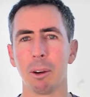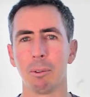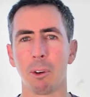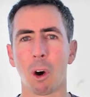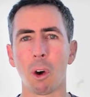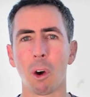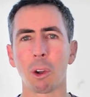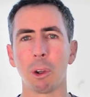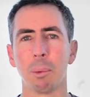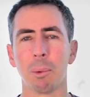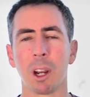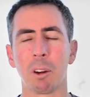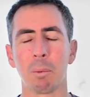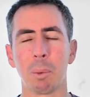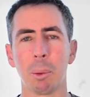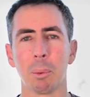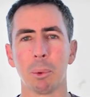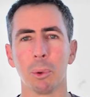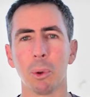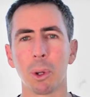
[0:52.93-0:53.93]
volume, enough
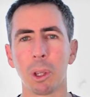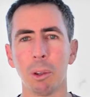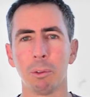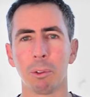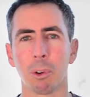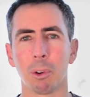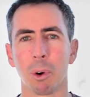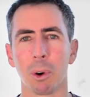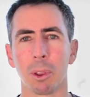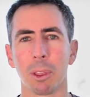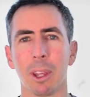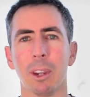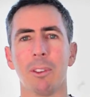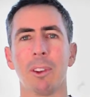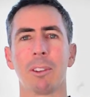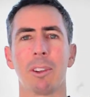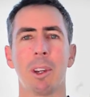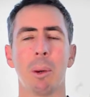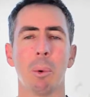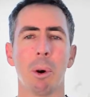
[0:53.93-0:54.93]
people looking for it, that it's
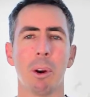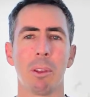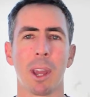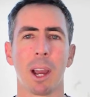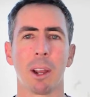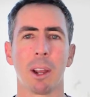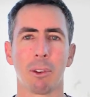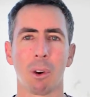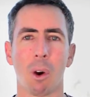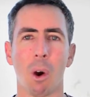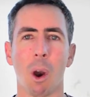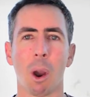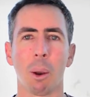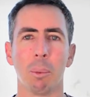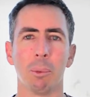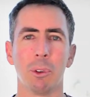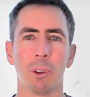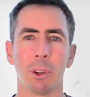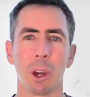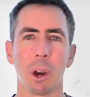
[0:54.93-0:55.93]
actually worth our
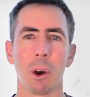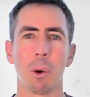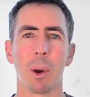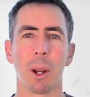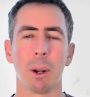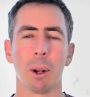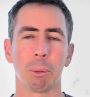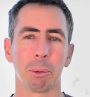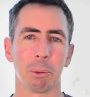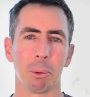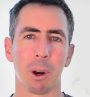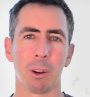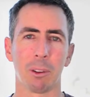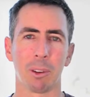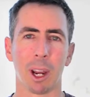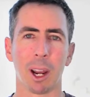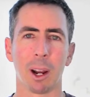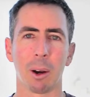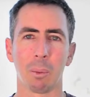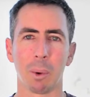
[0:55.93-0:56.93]
time to go and optimize
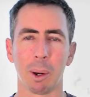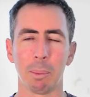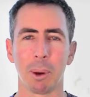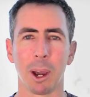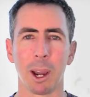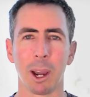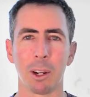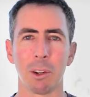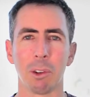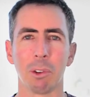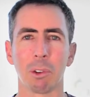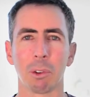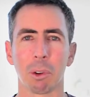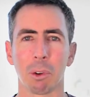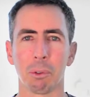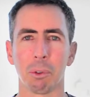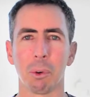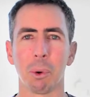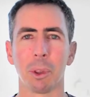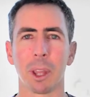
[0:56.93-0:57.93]
our web pages
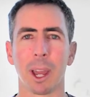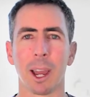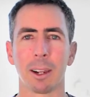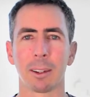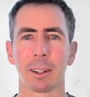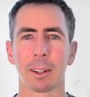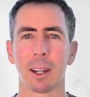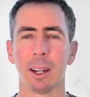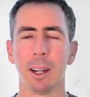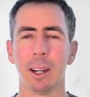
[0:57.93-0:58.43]
for that.